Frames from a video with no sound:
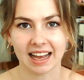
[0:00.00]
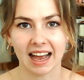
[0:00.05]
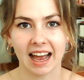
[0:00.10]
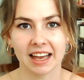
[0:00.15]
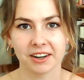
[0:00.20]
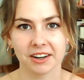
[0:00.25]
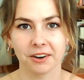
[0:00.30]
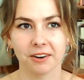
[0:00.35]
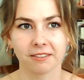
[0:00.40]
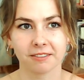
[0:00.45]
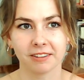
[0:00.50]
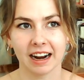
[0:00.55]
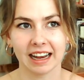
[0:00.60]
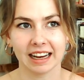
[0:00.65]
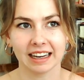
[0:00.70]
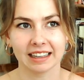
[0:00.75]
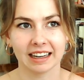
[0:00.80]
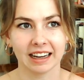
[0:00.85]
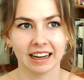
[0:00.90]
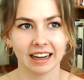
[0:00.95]
I don't
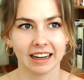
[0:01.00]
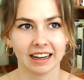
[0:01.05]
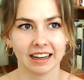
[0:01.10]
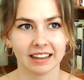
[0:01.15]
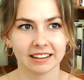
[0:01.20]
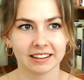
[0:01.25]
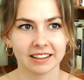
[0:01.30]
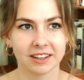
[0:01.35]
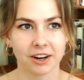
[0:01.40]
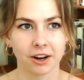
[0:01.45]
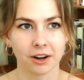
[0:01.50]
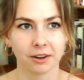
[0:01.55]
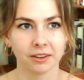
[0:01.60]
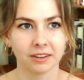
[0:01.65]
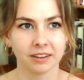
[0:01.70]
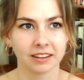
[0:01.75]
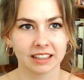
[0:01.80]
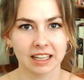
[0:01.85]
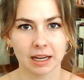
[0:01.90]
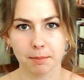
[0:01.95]
write,
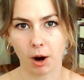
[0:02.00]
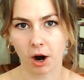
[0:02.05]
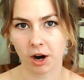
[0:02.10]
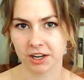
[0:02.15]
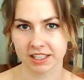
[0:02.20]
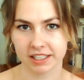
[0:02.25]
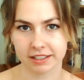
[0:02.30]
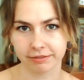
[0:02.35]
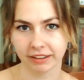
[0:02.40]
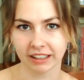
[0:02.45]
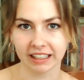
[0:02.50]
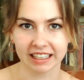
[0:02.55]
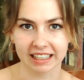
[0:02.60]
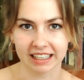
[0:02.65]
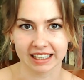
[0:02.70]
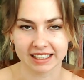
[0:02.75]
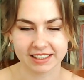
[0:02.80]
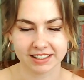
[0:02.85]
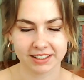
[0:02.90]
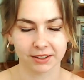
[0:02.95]
Leopardus
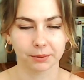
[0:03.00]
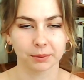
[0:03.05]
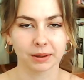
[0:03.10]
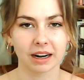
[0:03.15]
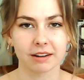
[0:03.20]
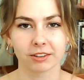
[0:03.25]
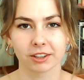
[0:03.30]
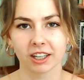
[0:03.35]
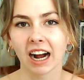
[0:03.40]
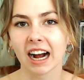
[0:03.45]
felinus or whatever.